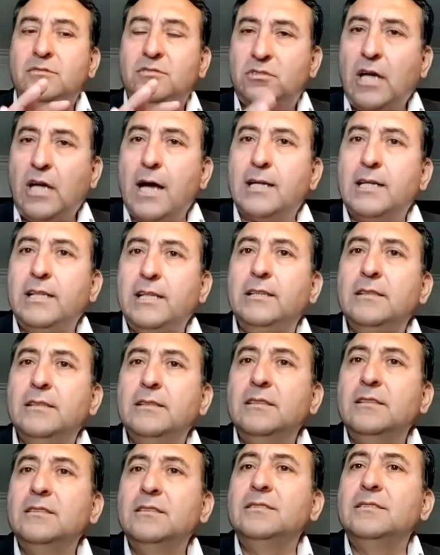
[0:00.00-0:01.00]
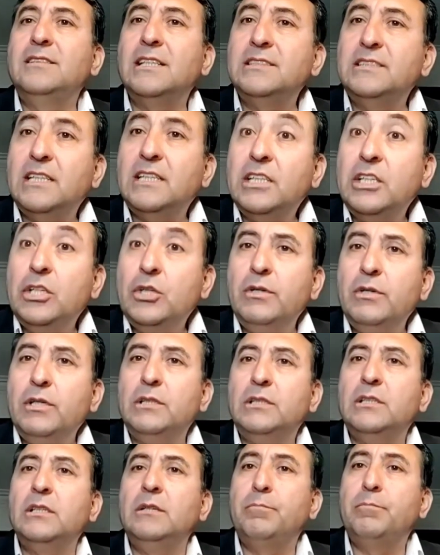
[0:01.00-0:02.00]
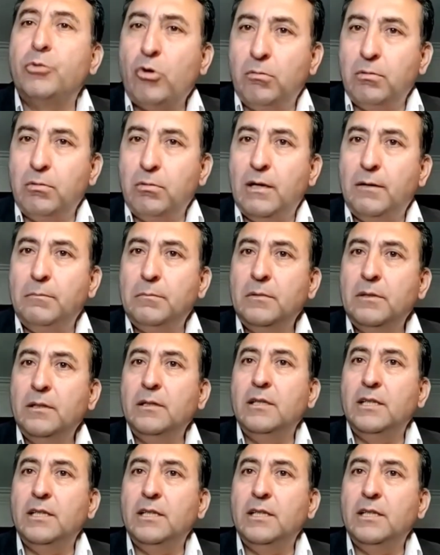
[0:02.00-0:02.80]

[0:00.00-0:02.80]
tackling the security problem